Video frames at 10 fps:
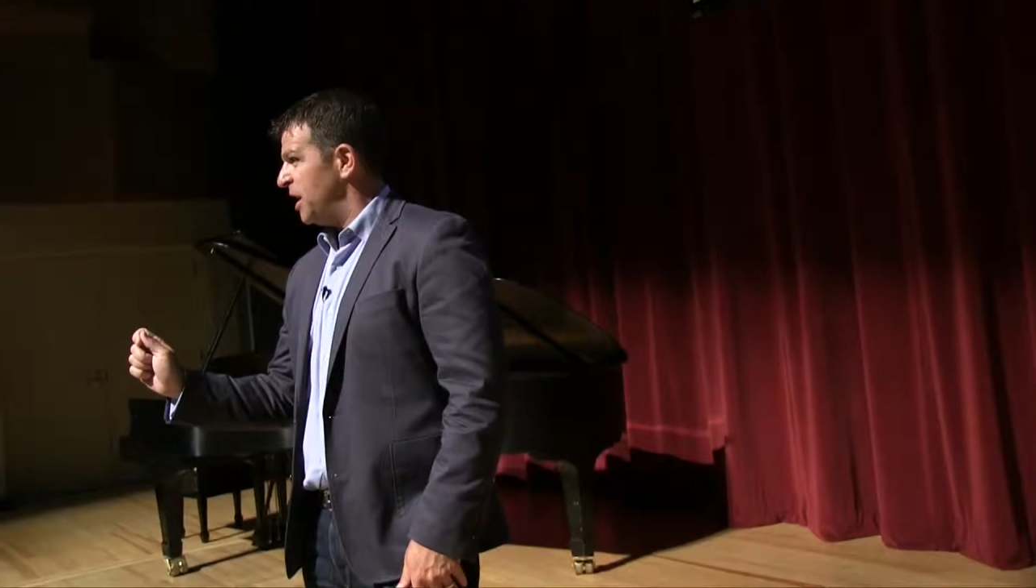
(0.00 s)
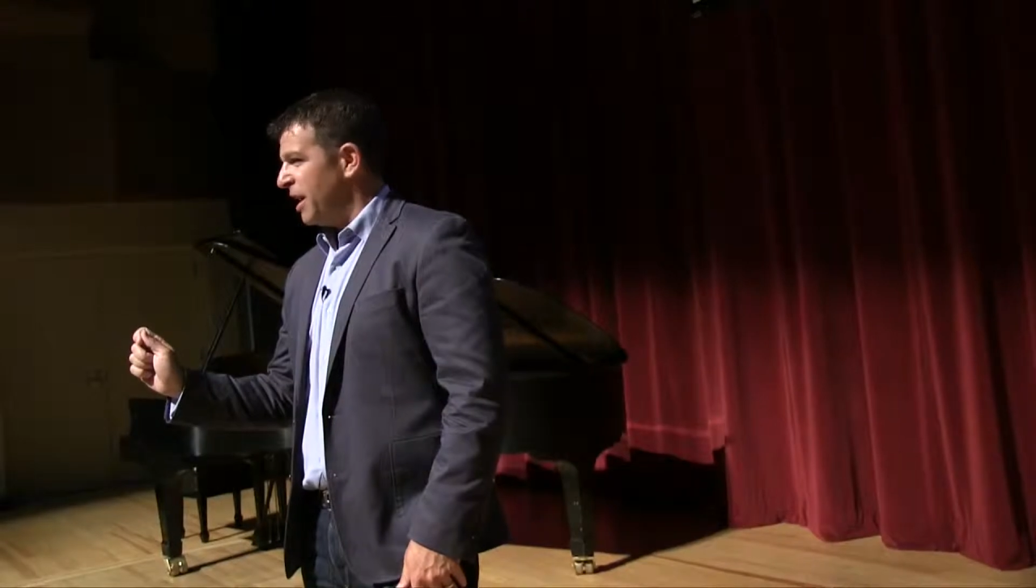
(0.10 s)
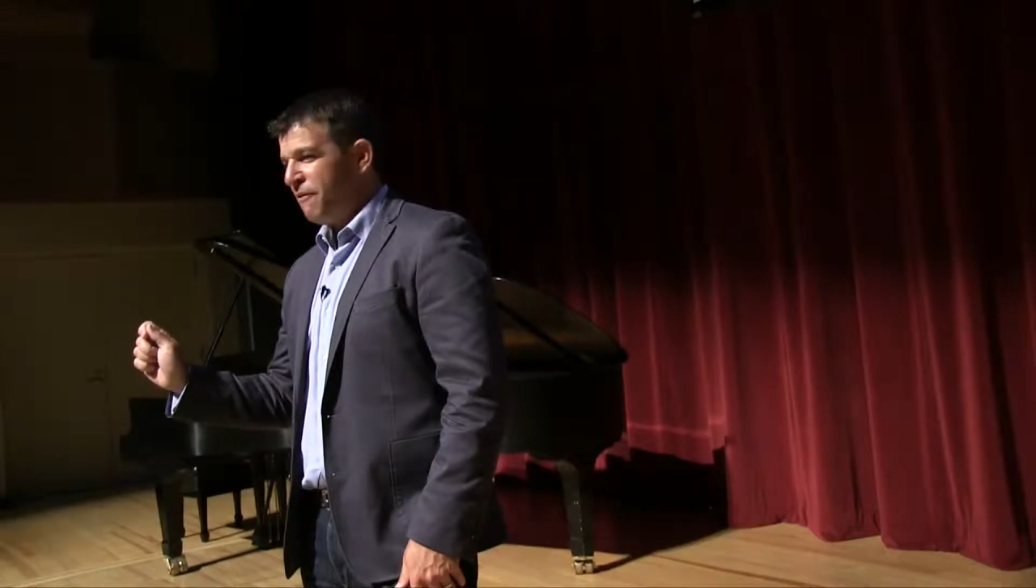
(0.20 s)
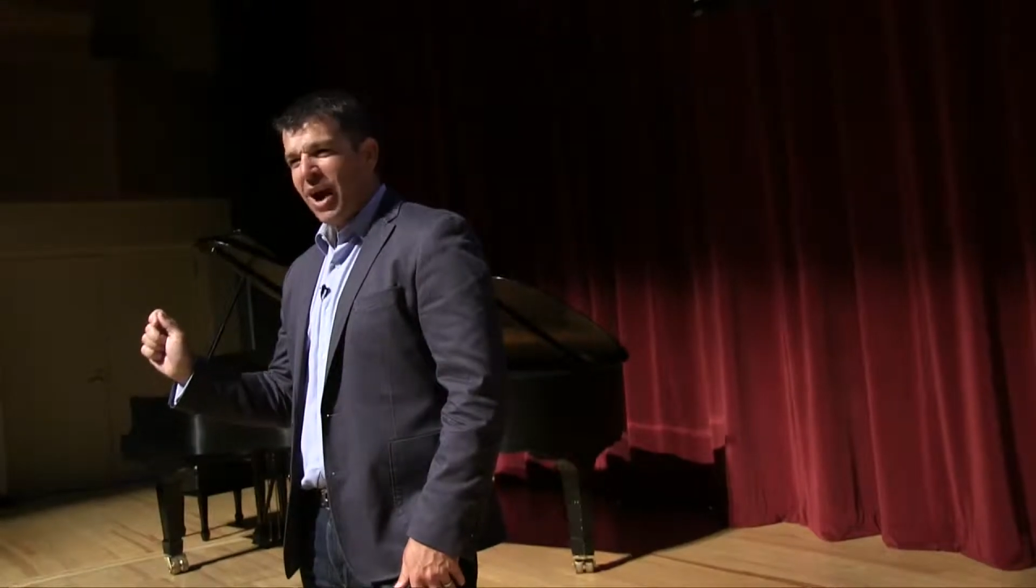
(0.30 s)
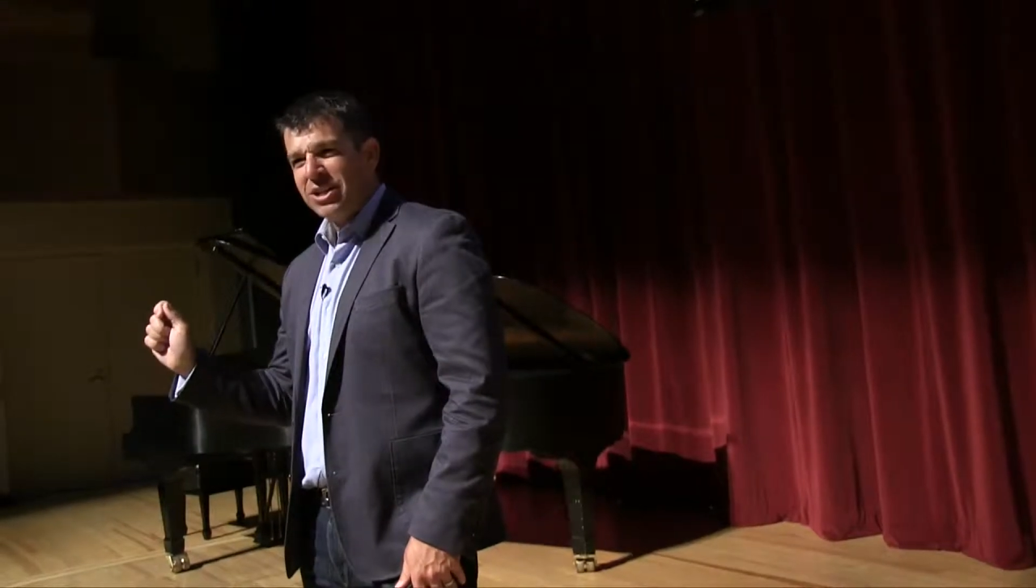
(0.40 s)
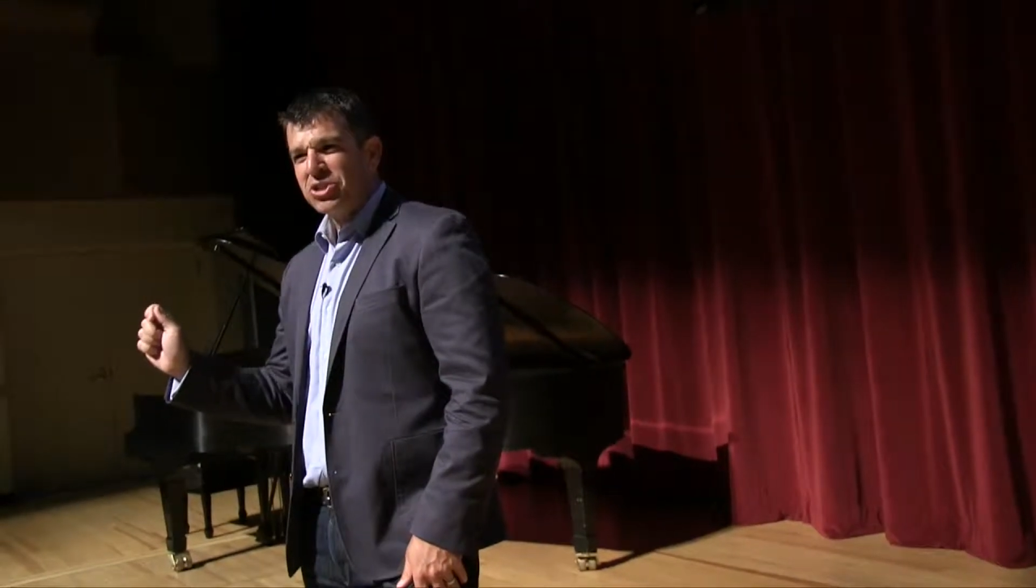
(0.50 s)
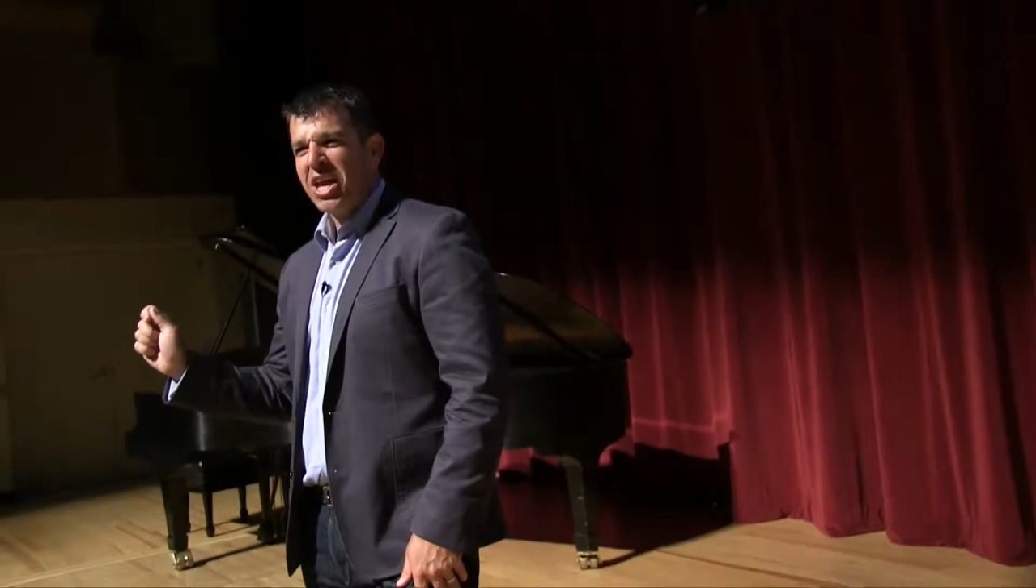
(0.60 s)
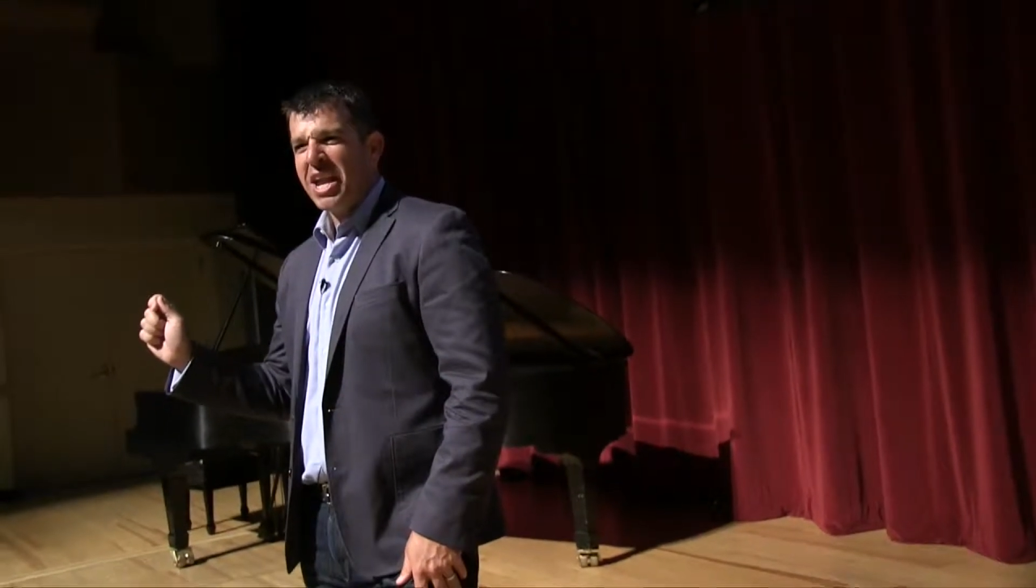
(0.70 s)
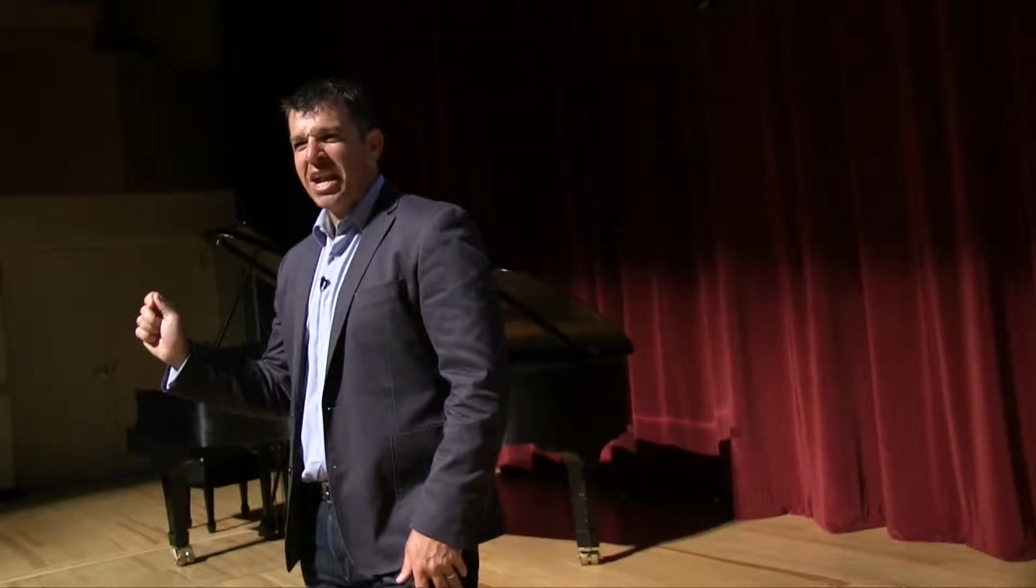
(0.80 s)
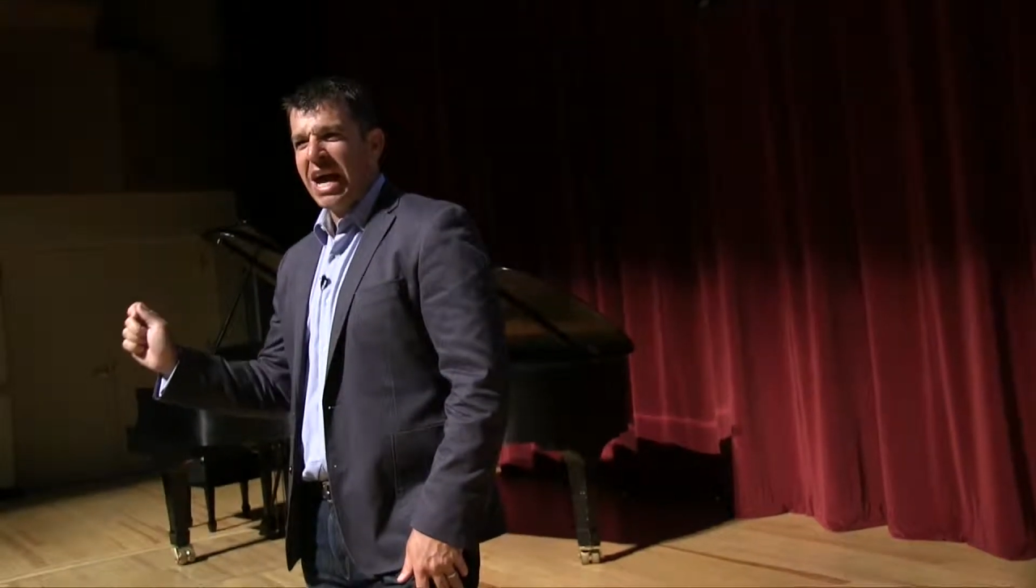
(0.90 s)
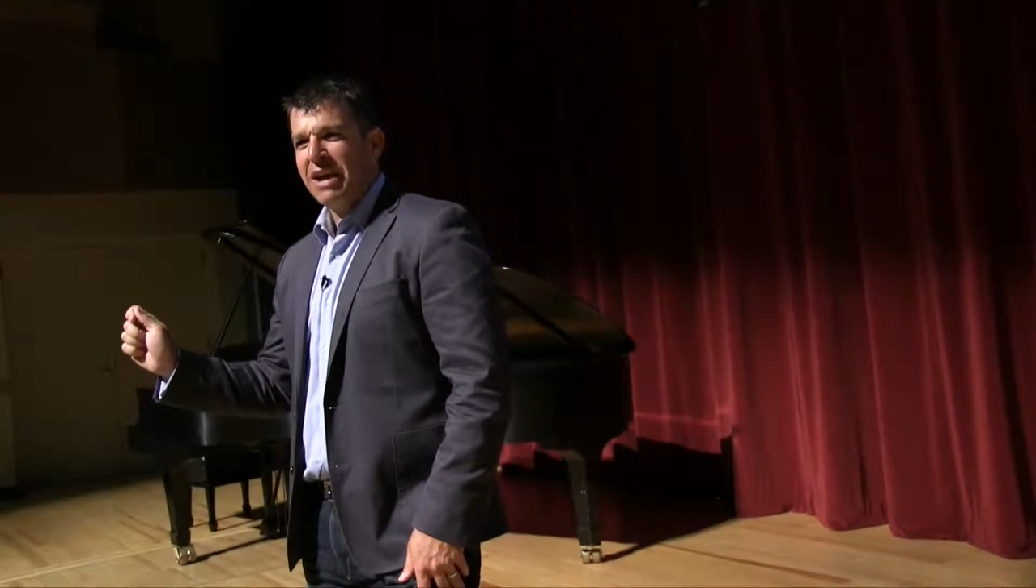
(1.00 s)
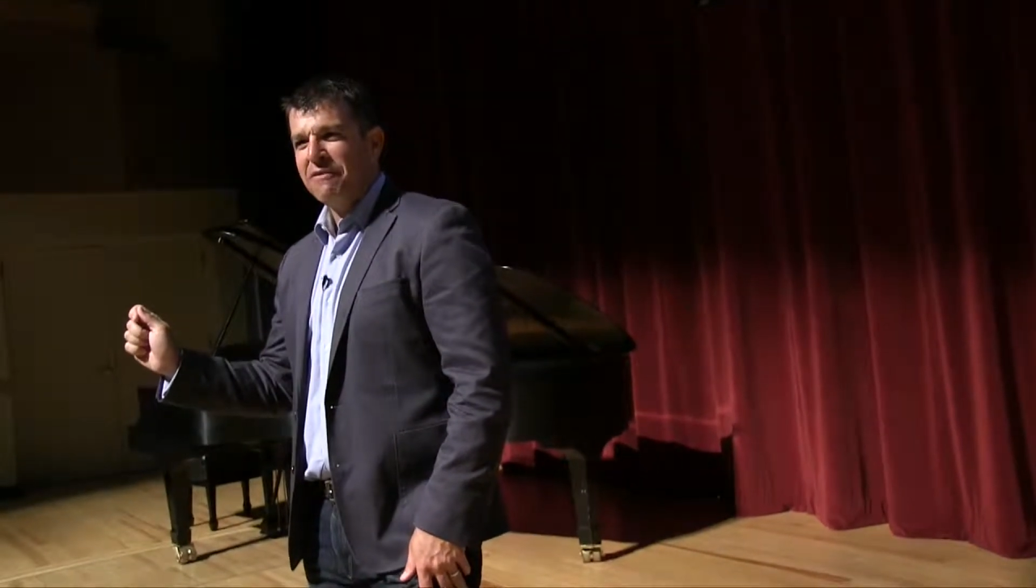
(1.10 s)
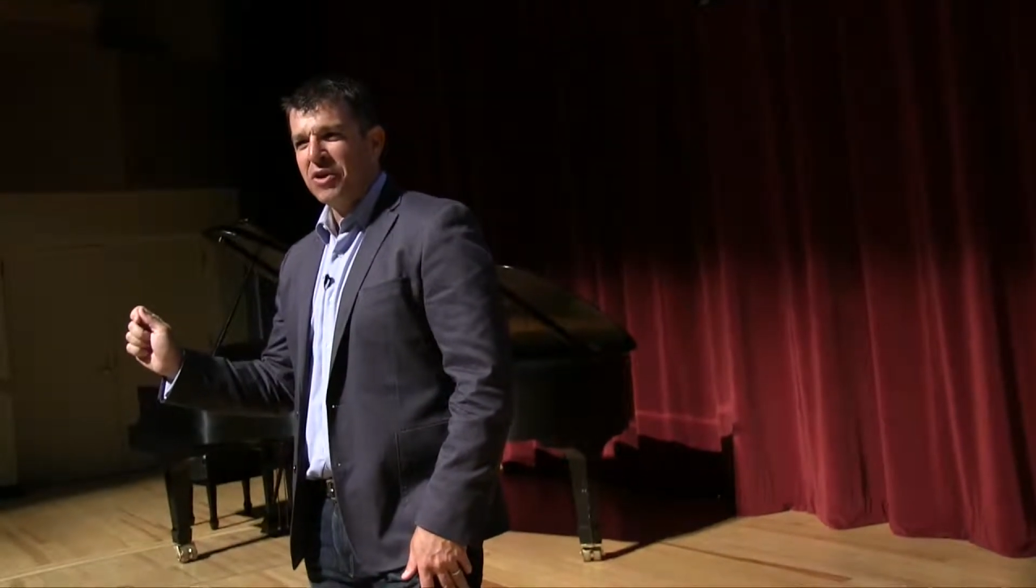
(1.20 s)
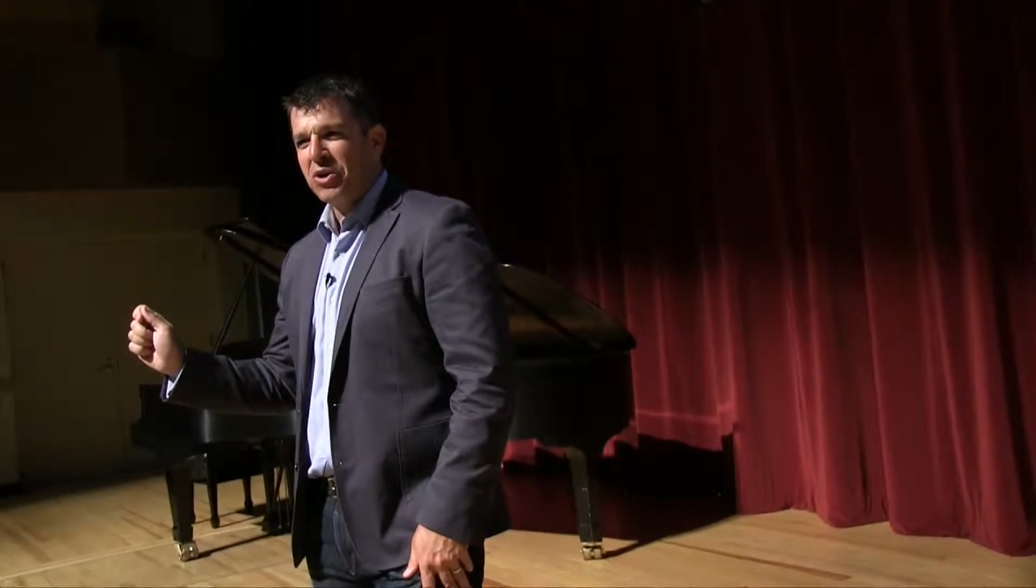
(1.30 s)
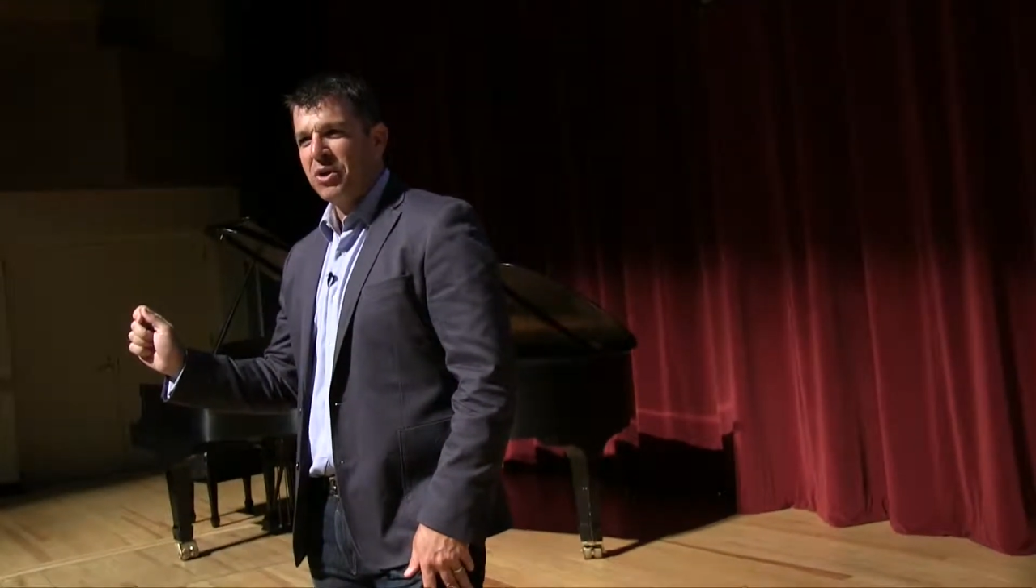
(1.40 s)
If I just had an
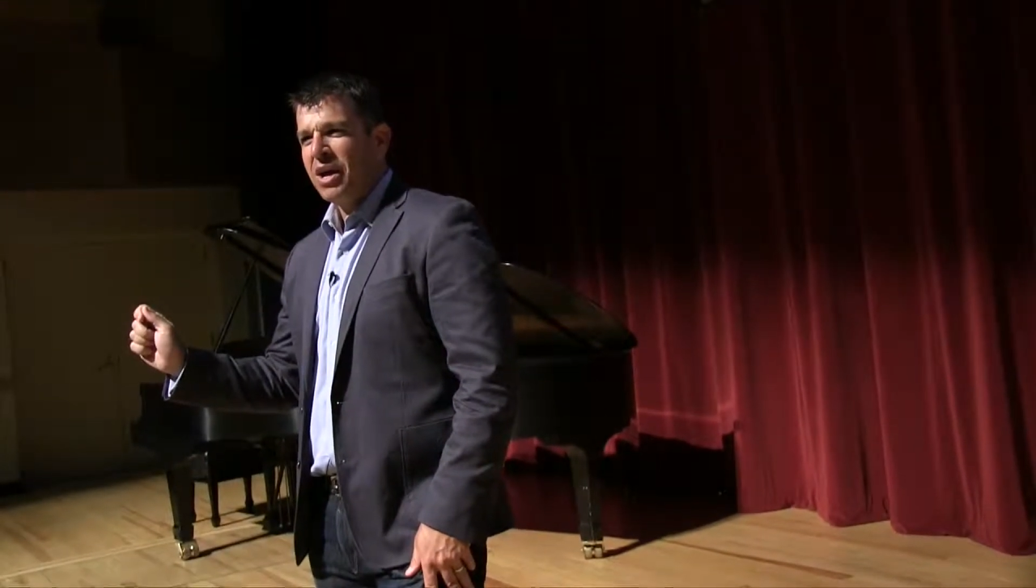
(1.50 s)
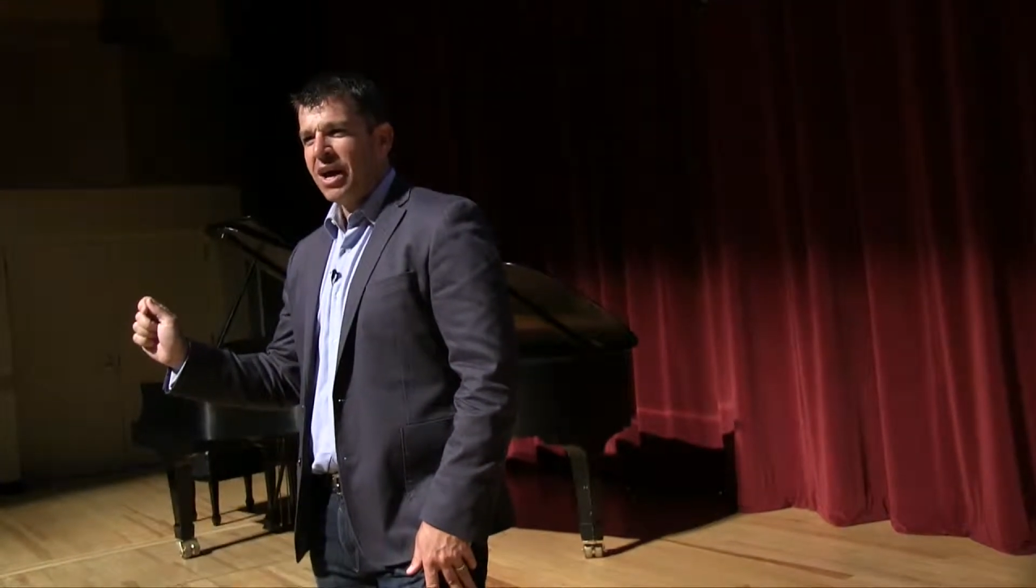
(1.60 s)
iPhone,